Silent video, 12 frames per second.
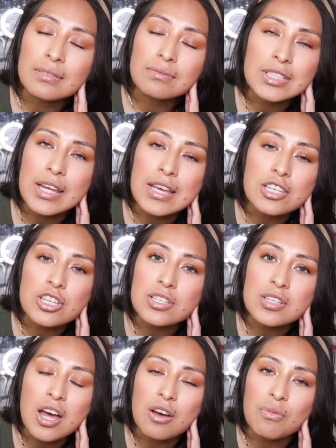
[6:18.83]
Today is
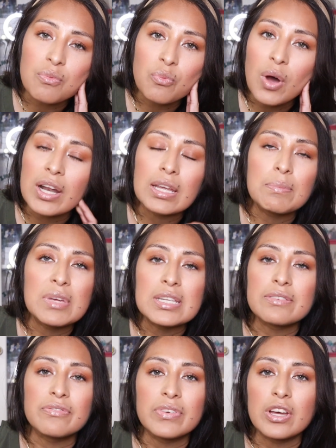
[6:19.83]
just not wanting me to
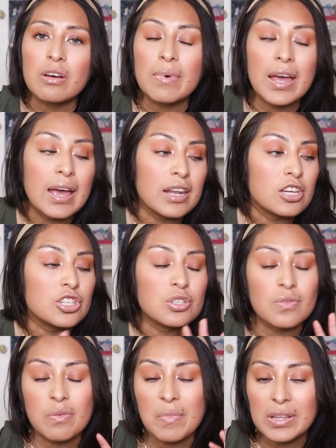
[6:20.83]
film. I had issues
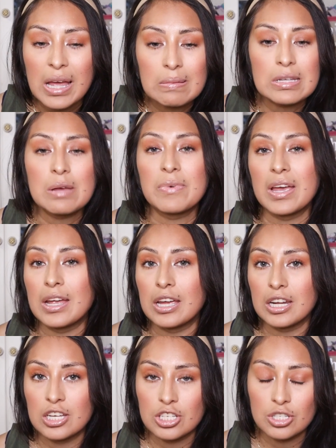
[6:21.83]
with my laptop. I
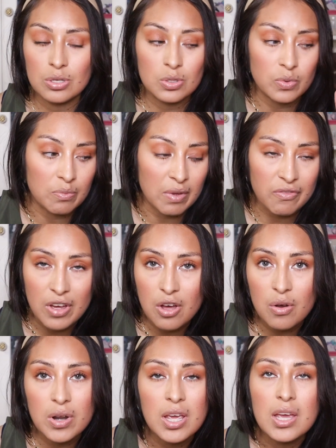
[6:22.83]
had issues with my
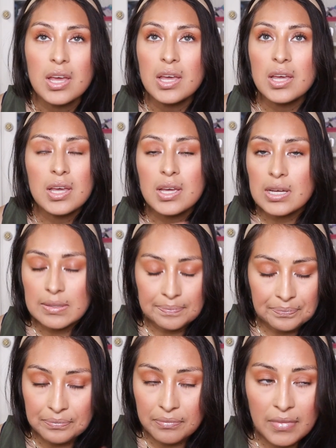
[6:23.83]
phone.
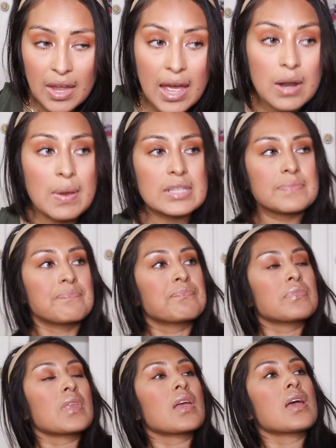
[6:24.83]
Anyways,
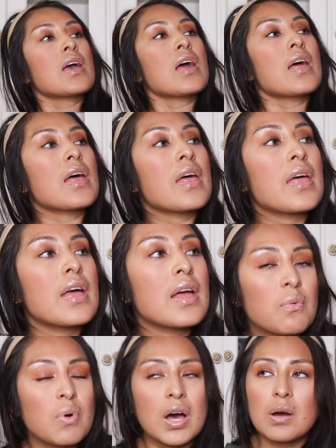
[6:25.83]

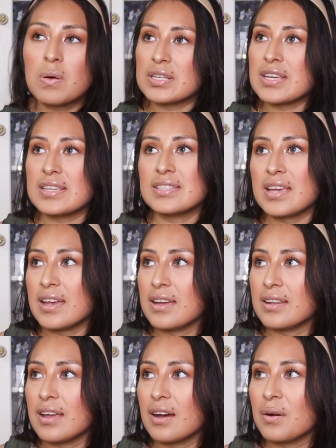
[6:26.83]
what was I
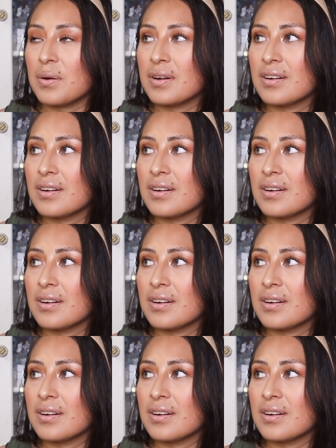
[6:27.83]
saying now?